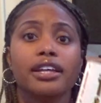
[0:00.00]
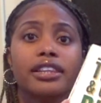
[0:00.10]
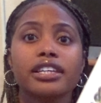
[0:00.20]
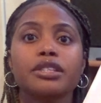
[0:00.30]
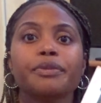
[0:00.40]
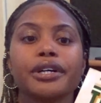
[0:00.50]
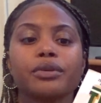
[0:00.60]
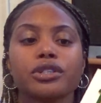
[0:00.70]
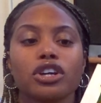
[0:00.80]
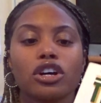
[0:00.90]
this
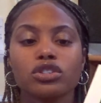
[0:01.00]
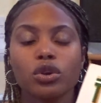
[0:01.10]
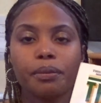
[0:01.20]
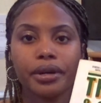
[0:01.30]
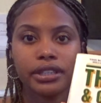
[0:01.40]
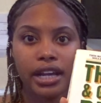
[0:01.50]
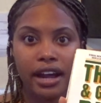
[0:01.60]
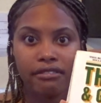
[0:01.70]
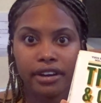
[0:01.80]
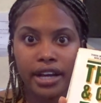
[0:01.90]
book was also a book that
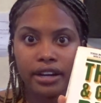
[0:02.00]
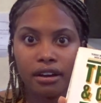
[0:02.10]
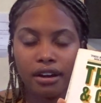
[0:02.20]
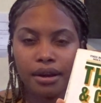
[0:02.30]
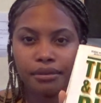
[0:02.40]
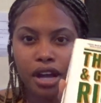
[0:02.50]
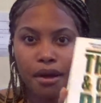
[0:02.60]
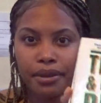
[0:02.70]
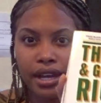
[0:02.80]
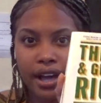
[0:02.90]
I read
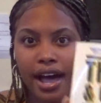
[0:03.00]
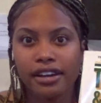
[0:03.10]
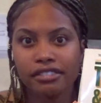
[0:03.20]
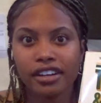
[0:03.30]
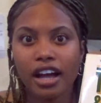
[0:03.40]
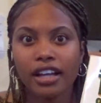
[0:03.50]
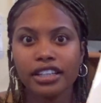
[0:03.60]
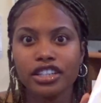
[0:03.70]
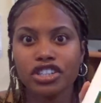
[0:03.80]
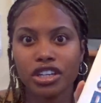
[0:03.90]
coming out of
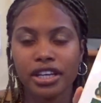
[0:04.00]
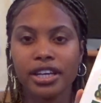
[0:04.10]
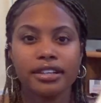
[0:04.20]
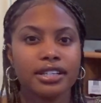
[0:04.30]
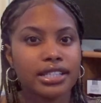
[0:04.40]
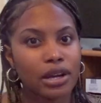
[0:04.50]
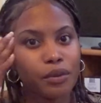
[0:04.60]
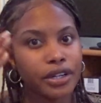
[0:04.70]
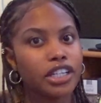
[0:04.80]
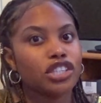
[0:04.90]
college, again, because I
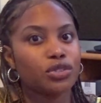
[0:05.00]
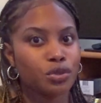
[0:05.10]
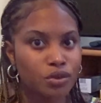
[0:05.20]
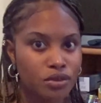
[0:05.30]
wanted to